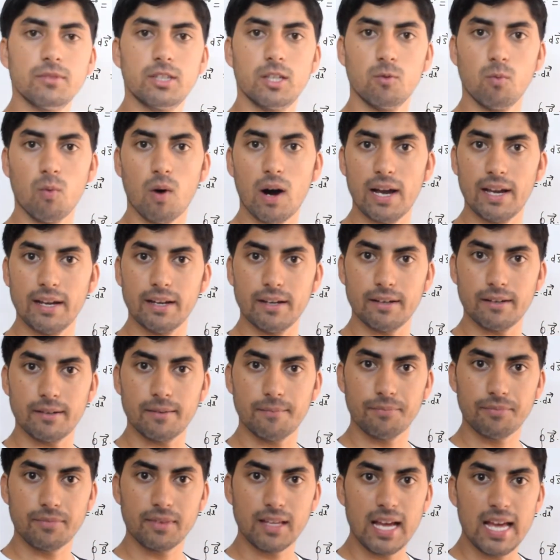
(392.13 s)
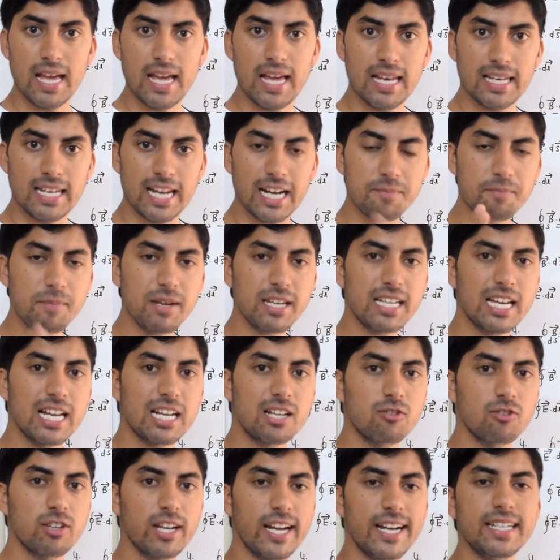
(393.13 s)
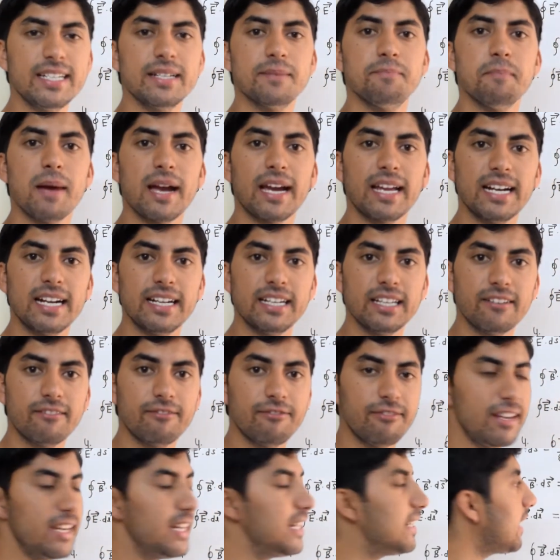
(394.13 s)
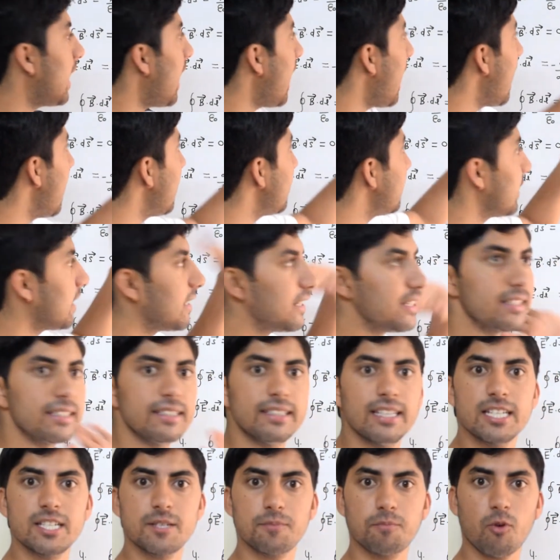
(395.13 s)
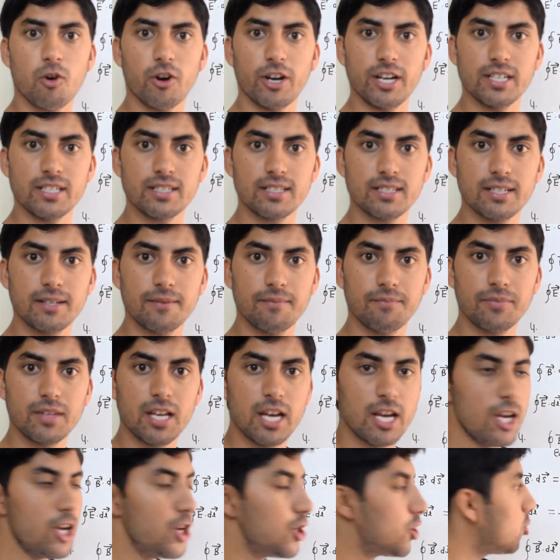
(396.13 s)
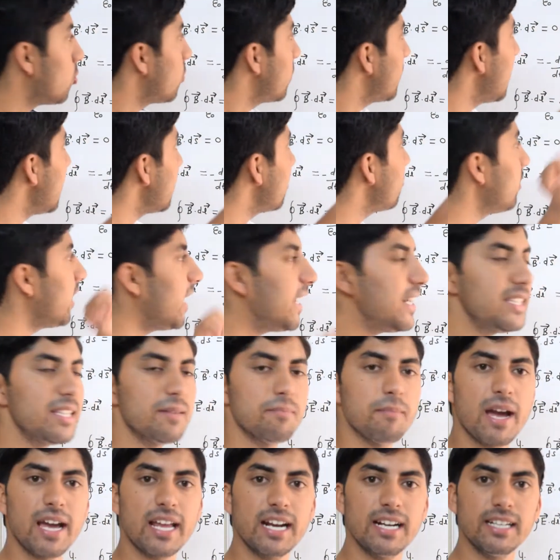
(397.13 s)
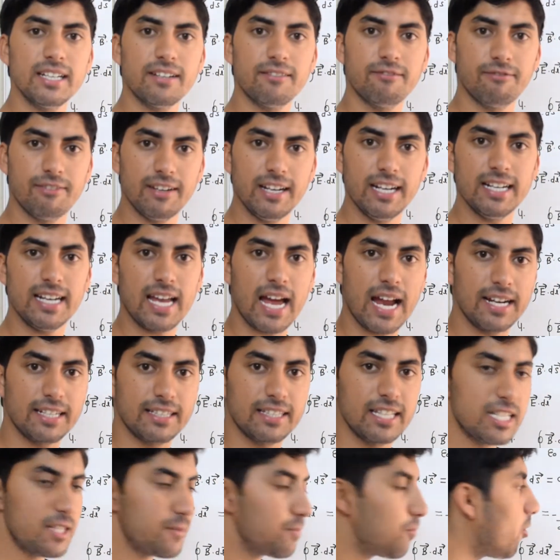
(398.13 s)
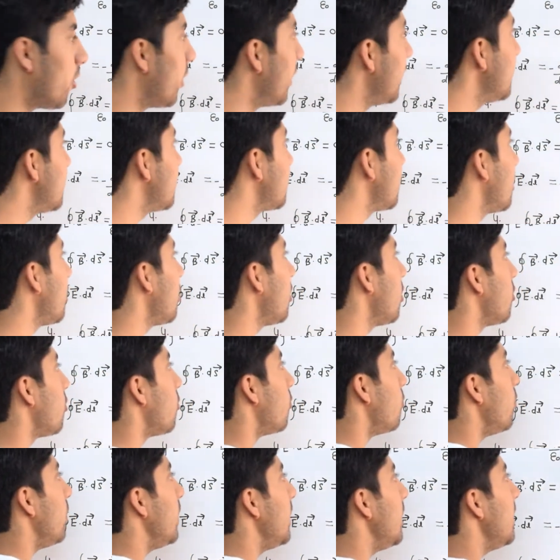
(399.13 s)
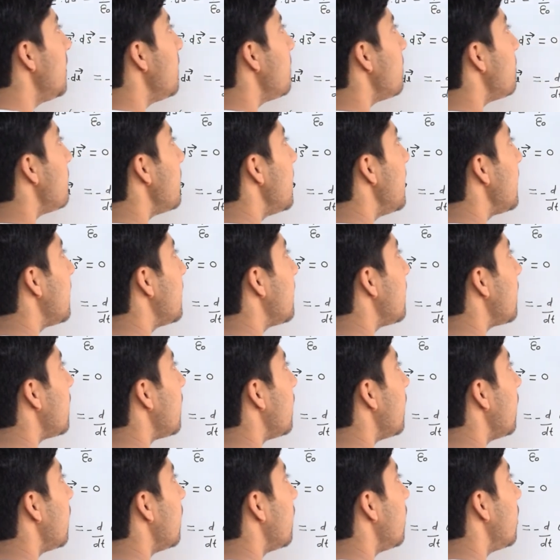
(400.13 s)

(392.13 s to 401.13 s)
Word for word: the wire. Let me calculate magnetic field at this point. To calculate the magnetic field at this point, we make a